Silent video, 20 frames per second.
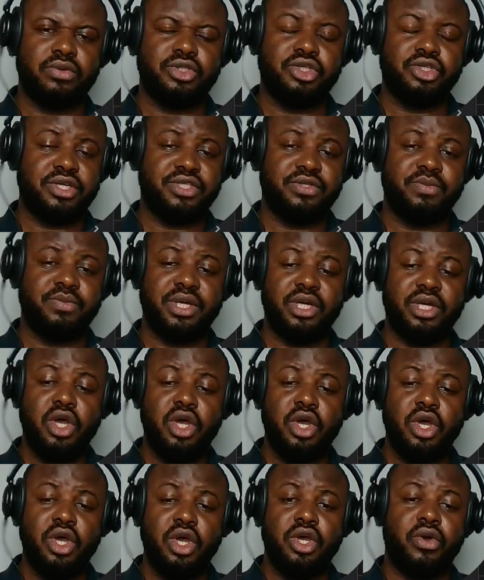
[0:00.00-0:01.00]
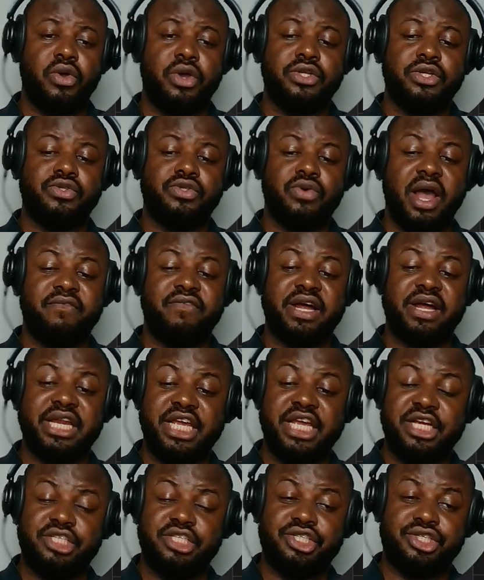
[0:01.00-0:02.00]
Trust me, you're going to have an
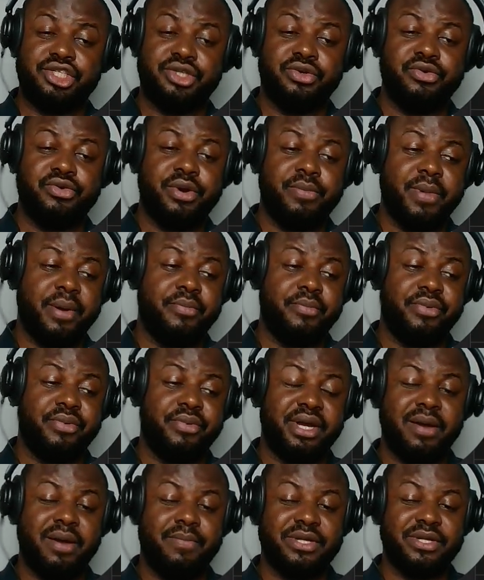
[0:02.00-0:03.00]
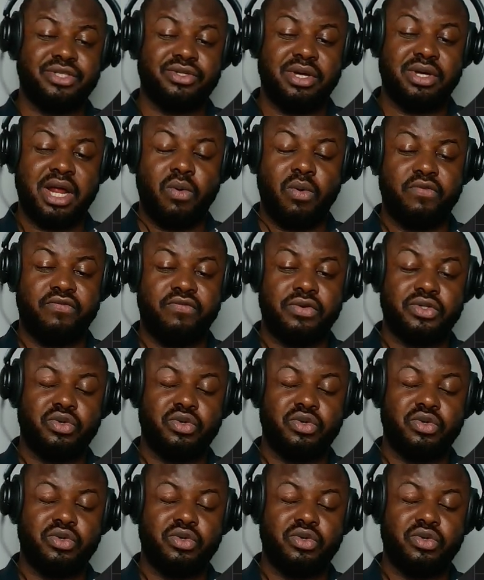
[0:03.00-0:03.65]
issue remembering that particular workflow.